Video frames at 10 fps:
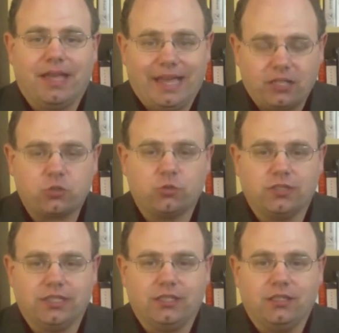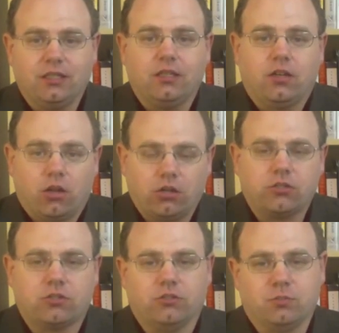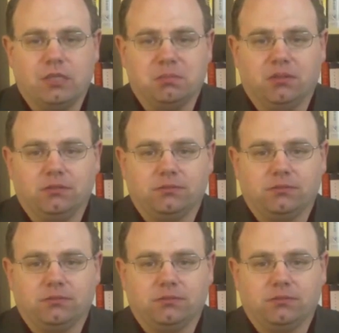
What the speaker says: actually hurts those people.